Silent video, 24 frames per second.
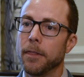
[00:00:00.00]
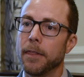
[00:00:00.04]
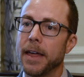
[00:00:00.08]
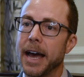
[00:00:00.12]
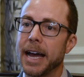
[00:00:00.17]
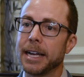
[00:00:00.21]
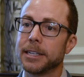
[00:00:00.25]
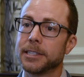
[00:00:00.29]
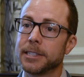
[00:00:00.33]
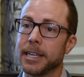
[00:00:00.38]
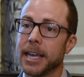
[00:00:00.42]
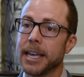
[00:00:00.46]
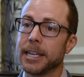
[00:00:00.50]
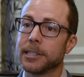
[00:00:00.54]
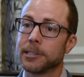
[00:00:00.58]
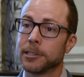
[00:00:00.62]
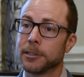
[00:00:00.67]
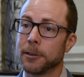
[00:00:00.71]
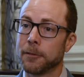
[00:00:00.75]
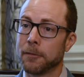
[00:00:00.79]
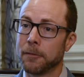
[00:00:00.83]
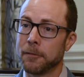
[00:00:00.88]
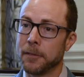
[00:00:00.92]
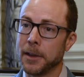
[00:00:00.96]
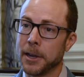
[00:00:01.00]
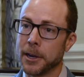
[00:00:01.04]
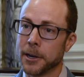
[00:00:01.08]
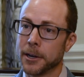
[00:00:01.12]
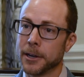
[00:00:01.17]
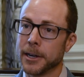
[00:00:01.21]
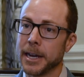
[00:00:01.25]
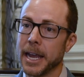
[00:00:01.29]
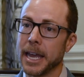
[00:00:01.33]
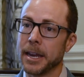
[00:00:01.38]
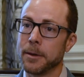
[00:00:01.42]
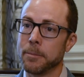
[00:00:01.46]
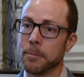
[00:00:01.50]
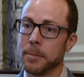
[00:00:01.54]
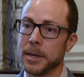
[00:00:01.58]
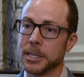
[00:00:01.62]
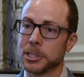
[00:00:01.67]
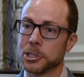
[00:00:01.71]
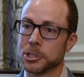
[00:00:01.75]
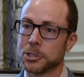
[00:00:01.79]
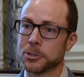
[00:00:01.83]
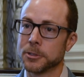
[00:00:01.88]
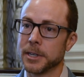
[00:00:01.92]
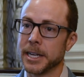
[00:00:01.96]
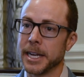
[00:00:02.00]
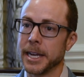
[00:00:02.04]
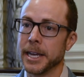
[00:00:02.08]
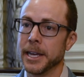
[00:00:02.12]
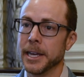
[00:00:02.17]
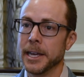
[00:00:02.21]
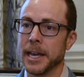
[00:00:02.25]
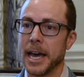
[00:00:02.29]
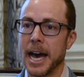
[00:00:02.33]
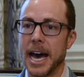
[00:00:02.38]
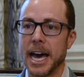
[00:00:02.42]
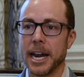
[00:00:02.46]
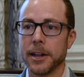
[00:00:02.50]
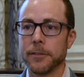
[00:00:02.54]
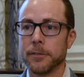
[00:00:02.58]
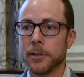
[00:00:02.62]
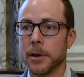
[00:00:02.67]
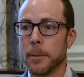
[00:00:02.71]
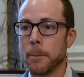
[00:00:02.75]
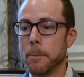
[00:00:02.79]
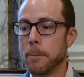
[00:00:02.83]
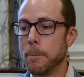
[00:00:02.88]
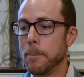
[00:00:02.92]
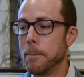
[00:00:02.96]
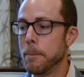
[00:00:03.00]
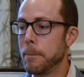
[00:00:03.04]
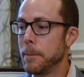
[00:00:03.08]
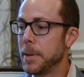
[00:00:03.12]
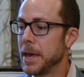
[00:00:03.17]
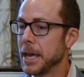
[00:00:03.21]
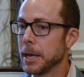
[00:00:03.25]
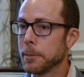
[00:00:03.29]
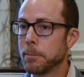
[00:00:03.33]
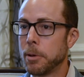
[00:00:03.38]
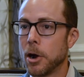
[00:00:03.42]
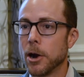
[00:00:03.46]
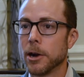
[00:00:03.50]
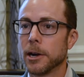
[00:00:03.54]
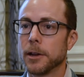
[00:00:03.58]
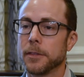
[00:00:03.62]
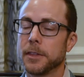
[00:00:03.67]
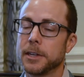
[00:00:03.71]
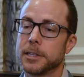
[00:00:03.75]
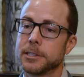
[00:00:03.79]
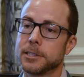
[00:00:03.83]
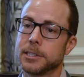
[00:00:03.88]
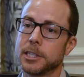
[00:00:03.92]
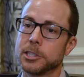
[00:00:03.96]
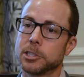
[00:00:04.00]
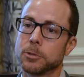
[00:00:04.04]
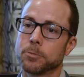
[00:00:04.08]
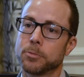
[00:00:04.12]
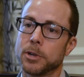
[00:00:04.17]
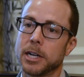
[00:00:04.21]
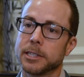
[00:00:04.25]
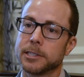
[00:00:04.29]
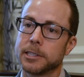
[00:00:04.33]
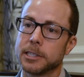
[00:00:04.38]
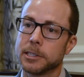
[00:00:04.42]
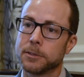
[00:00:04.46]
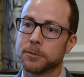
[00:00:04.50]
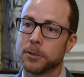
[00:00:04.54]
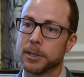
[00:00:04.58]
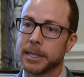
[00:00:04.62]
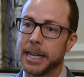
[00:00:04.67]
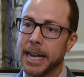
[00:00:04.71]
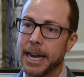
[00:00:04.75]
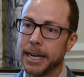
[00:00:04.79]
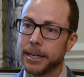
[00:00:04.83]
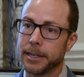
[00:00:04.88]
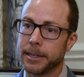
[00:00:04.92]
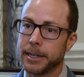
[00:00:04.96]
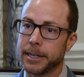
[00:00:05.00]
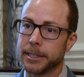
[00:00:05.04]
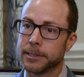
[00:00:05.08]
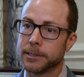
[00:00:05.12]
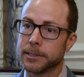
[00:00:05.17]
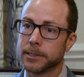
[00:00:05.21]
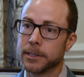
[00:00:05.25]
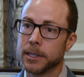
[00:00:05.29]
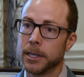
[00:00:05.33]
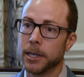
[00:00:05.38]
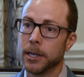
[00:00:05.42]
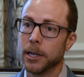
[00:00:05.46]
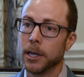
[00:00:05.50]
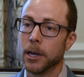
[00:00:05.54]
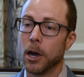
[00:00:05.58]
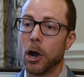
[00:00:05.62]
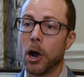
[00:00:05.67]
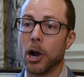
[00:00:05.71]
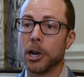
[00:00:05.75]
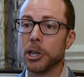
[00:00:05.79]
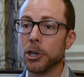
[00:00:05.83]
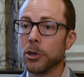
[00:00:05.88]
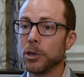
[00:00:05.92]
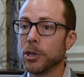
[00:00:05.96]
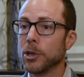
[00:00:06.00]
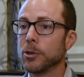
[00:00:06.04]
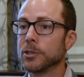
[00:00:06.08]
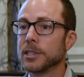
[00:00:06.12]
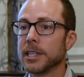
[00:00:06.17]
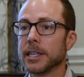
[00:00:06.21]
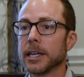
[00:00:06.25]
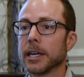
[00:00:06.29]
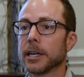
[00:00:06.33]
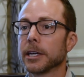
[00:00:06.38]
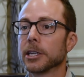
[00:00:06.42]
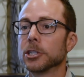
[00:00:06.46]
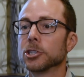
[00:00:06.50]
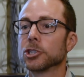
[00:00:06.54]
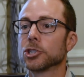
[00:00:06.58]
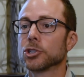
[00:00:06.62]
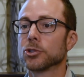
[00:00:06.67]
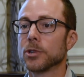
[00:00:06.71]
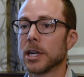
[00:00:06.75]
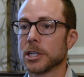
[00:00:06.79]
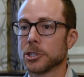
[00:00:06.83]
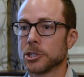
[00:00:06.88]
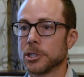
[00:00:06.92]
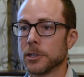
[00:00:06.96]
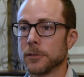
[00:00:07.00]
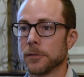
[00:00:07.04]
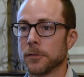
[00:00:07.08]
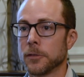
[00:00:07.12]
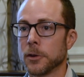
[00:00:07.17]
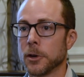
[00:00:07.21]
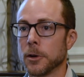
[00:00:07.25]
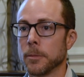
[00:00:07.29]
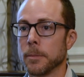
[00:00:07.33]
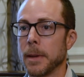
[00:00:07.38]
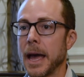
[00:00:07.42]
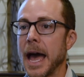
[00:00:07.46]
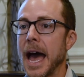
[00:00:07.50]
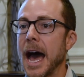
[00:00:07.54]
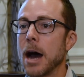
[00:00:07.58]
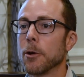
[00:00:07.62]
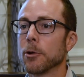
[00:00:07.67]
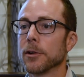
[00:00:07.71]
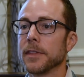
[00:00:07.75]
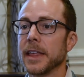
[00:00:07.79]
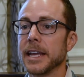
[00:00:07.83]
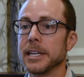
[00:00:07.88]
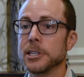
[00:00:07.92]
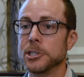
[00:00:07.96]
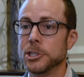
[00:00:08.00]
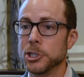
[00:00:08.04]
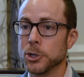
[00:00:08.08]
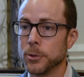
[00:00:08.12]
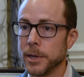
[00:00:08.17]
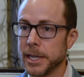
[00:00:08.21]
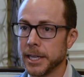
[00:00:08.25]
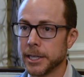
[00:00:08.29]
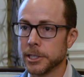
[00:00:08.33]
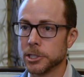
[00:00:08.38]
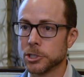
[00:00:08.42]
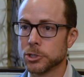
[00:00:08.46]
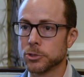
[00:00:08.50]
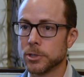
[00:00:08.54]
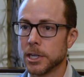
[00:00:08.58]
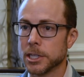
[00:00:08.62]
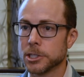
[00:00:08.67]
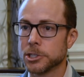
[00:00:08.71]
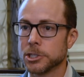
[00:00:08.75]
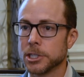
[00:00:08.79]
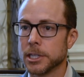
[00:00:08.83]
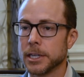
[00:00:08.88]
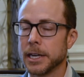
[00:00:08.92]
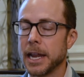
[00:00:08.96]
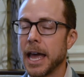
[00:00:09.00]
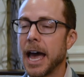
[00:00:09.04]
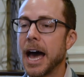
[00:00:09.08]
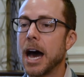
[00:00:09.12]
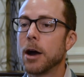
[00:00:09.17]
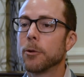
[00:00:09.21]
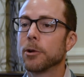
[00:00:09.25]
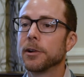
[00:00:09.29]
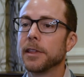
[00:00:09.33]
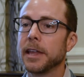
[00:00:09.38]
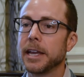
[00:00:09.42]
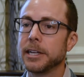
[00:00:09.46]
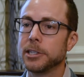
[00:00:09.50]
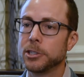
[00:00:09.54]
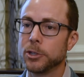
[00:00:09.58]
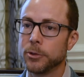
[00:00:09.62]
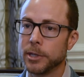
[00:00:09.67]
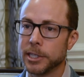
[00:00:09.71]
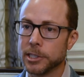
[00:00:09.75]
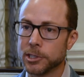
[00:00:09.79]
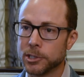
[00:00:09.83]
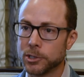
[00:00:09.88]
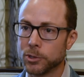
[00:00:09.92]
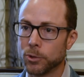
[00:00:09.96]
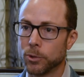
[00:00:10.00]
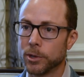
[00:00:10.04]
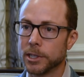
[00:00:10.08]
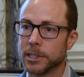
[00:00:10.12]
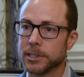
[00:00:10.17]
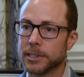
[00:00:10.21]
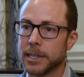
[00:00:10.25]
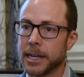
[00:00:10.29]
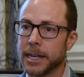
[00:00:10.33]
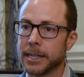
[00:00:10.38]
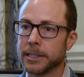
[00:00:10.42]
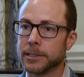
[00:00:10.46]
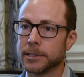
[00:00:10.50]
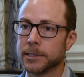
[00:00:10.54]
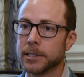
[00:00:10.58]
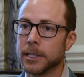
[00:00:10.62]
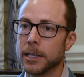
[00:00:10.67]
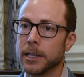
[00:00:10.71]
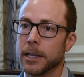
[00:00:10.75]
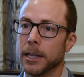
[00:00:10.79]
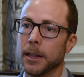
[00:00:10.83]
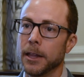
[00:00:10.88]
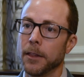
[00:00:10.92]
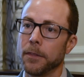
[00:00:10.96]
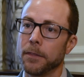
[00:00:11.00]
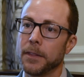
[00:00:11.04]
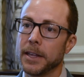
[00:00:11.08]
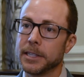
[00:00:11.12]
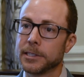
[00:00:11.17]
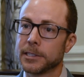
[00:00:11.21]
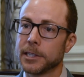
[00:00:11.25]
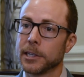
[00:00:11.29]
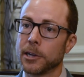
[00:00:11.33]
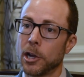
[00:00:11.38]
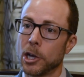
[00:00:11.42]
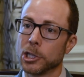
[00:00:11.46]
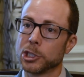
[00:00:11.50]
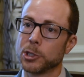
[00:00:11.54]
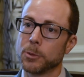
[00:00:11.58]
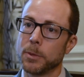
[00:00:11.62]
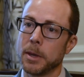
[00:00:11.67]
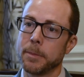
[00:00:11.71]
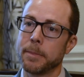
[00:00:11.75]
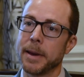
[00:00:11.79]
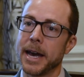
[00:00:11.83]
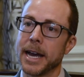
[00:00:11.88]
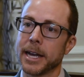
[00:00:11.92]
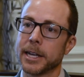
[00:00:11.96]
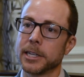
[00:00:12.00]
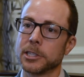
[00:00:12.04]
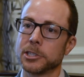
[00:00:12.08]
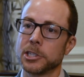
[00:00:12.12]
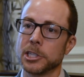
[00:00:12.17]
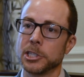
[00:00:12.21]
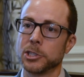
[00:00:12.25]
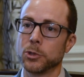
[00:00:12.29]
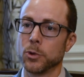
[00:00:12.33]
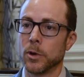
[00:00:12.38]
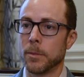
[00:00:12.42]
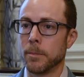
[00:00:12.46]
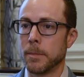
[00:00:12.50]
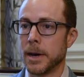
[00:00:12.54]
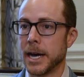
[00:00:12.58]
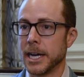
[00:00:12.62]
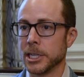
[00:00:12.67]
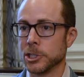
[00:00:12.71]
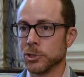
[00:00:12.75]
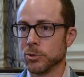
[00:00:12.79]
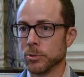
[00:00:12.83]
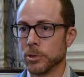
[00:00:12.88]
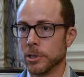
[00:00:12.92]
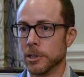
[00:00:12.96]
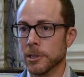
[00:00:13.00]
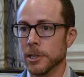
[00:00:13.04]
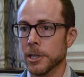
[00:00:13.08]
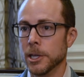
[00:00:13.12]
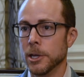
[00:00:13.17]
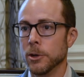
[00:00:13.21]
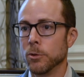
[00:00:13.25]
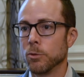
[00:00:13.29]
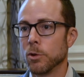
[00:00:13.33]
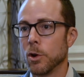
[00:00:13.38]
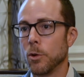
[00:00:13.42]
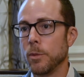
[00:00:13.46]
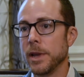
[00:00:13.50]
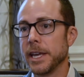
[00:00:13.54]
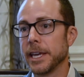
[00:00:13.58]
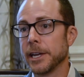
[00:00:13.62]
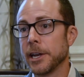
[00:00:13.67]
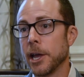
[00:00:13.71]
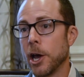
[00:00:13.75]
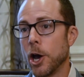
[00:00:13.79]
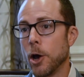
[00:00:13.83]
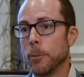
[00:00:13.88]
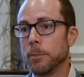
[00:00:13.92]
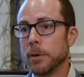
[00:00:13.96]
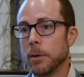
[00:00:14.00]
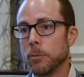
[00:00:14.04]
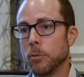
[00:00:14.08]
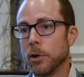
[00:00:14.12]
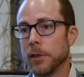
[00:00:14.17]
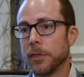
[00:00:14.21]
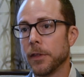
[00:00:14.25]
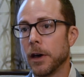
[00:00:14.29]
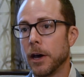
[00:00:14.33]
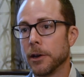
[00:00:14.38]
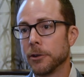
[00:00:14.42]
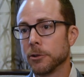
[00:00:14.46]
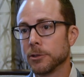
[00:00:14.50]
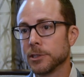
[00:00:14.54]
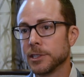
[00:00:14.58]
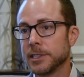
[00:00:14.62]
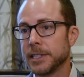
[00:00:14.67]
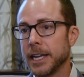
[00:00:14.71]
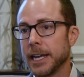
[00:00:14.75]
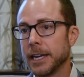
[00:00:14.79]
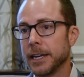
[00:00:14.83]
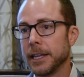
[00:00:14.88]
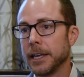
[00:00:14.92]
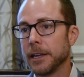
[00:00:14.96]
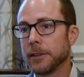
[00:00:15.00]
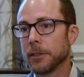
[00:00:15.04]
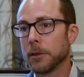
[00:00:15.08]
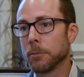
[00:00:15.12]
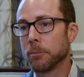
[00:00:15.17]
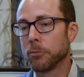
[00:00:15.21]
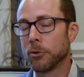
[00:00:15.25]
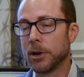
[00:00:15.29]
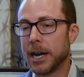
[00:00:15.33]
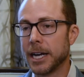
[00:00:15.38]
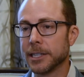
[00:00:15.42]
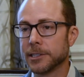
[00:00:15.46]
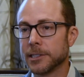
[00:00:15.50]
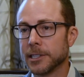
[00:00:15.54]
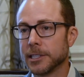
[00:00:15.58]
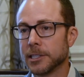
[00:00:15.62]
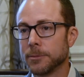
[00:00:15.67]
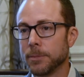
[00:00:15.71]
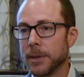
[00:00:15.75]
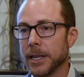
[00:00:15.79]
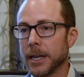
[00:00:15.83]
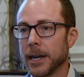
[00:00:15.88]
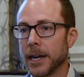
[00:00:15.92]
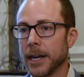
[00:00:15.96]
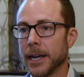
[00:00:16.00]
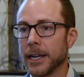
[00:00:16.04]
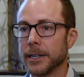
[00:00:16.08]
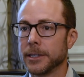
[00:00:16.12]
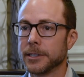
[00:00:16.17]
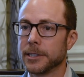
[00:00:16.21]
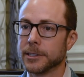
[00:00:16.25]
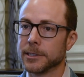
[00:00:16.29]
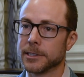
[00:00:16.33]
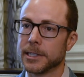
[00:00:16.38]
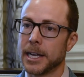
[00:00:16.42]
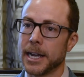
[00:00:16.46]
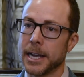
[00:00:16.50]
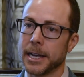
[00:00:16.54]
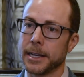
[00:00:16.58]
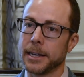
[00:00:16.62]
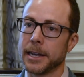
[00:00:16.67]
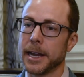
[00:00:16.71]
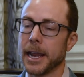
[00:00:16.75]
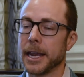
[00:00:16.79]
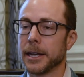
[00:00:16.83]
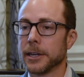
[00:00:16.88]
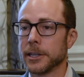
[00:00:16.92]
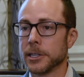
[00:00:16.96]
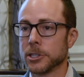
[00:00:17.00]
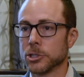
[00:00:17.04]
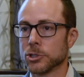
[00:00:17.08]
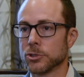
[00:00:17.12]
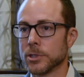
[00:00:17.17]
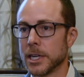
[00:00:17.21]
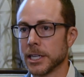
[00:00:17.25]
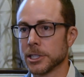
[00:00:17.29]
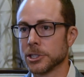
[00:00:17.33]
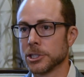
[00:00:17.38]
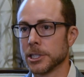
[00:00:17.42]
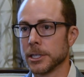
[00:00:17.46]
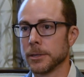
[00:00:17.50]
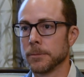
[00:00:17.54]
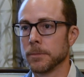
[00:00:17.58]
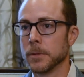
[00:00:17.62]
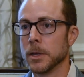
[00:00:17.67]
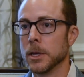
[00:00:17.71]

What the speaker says: That takes the fear and mystery out of a big part of the decision process for candidates. Are you using a construction firm? How are they doing construction? How are they doing store designs? This can also be packaged into a module where we can help them with understanding the process behind design and construction.